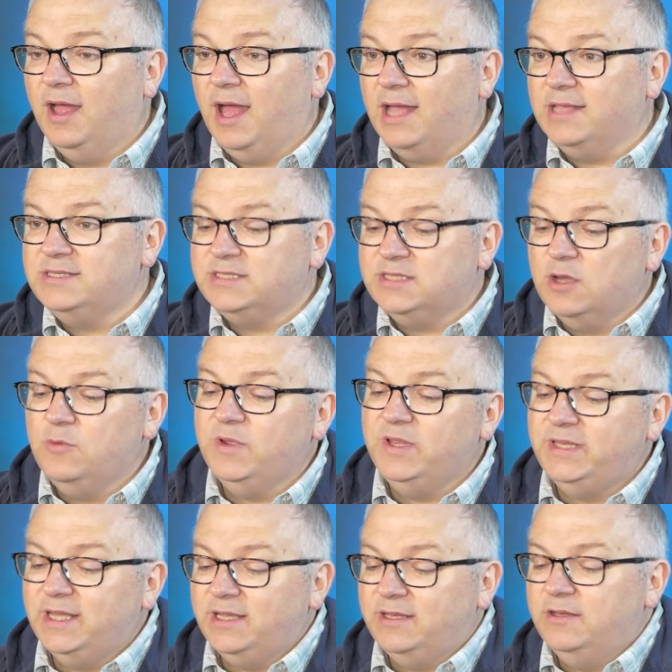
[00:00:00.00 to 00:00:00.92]
And so we
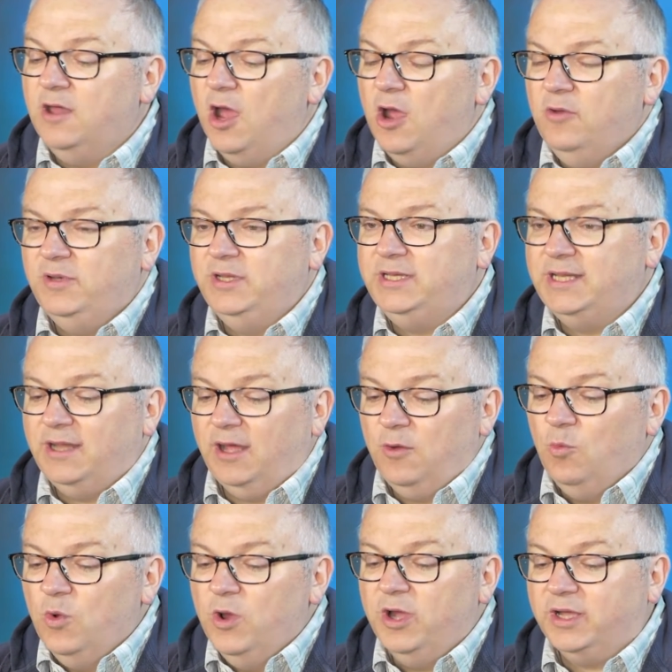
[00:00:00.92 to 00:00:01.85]
did. Not only did I
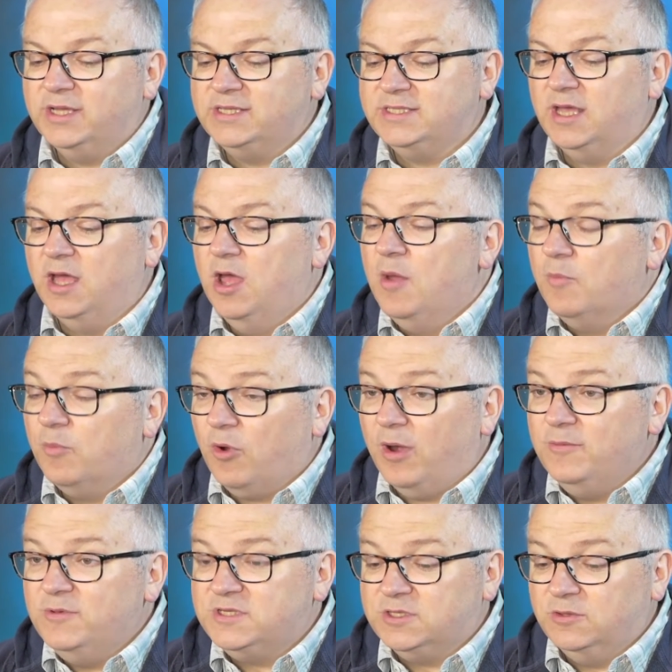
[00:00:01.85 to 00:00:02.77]
work as a
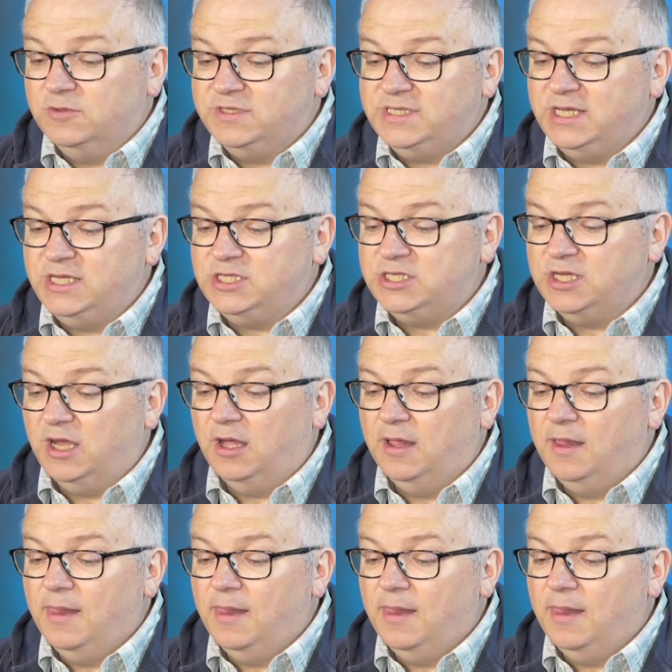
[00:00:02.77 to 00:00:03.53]
primary school teacher,